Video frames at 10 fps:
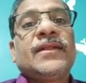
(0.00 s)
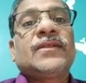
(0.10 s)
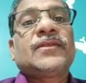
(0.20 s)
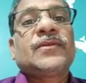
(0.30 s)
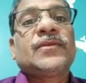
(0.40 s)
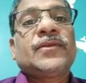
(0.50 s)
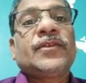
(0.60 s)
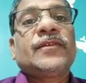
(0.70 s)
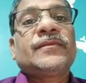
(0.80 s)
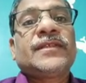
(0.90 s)
So
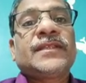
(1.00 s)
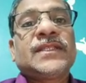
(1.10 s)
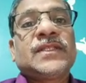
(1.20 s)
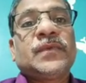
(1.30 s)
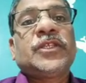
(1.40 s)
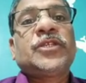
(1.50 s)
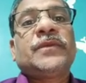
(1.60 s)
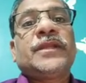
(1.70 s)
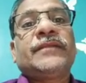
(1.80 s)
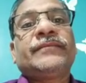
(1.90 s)
you observe this
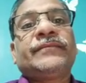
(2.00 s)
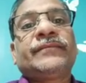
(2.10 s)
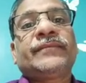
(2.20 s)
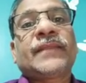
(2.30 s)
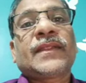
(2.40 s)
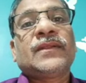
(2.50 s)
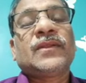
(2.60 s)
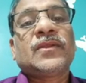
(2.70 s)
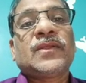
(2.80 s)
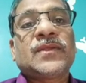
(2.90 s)
visual.
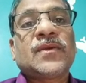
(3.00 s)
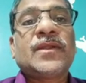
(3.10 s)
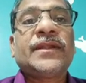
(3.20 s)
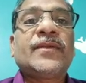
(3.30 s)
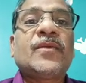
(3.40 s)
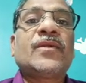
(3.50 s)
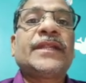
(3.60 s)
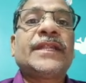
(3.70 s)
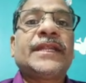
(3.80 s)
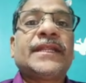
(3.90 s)
The solid
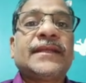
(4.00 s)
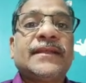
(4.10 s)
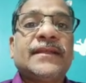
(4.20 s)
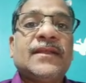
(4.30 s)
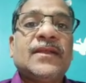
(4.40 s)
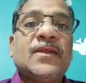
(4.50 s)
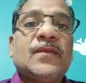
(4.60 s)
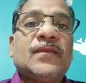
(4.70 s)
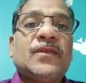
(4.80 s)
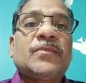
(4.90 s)
content
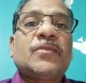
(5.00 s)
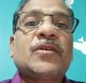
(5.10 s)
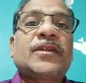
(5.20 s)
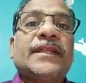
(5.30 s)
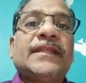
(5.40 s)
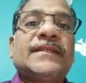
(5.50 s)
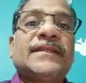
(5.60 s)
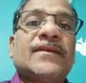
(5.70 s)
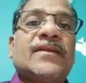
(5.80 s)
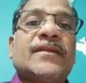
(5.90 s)
food particles
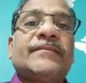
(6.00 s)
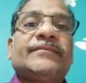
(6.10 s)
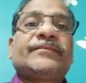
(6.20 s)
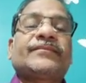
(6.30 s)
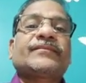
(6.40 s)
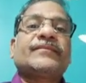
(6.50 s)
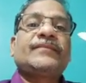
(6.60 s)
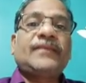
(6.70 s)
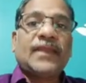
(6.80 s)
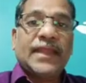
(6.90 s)
are
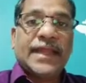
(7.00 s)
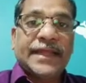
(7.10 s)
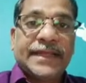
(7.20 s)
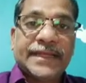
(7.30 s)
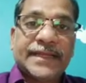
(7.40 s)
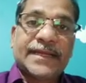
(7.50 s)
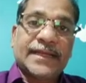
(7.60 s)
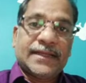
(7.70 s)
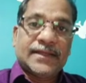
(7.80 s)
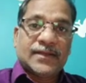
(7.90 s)
entered
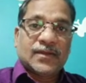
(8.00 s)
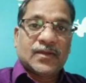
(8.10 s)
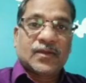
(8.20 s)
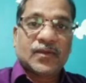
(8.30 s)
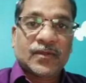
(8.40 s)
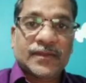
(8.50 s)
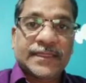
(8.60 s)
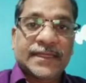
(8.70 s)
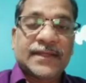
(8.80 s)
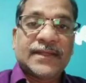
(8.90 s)
across
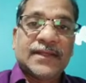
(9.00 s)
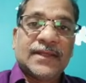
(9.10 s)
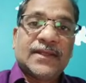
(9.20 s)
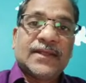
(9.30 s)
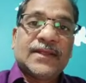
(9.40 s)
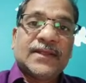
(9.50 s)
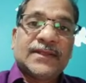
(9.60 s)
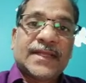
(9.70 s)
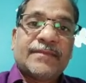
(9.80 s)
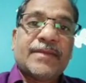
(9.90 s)
the
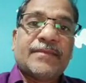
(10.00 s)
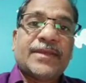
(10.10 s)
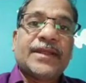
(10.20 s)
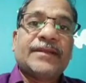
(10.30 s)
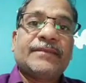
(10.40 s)
cell membrane,